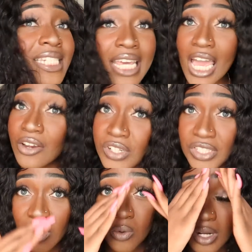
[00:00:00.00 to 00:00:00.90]
in every
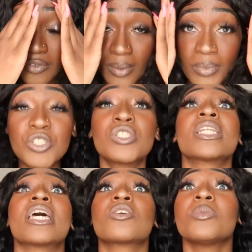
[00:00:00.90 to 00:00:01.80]
single one of them, but you took
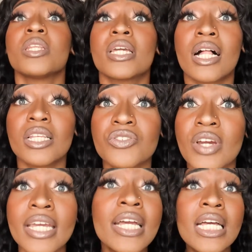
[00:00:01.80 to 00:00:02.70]
it at a community college,
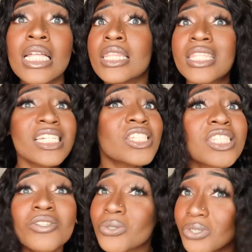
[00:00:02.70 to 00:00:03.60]
right? These
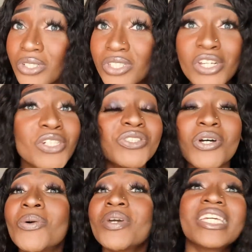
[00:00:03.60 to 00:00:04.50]
schools
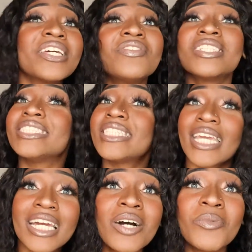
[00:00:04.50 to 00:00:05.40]
don't give a
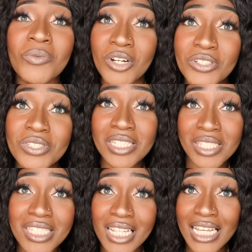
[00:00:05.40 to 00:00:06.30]
damn where you took
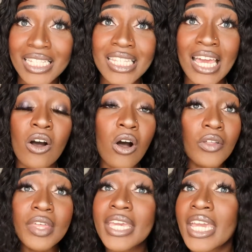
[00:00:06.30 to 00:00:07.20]
these classes at.
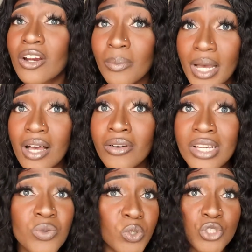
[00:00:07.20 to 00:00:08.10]
All they care
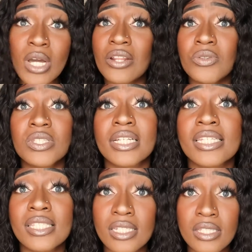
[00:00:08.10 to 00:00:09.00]
about is what you got in those
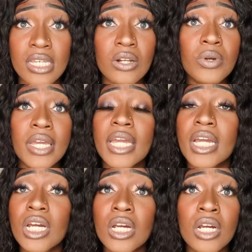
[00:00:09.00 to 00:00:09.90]
classes. They don't
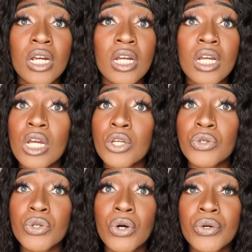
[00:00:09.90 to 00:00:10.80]
care,
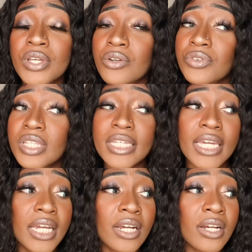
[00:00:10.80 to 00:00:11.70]
you know, they don't really
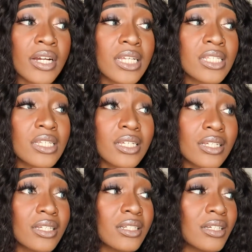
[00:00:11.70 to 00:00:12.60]

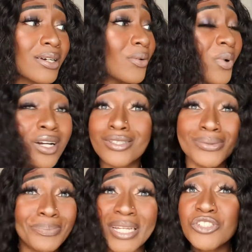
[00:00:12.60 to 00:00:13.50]
care what
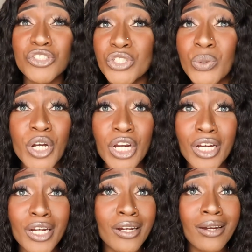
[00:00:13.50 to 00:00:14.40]
major you
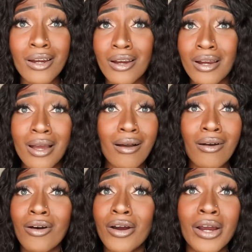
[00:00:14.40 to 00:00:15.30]
were,
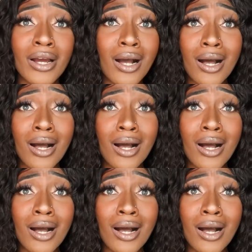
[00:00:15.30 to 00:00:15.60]
or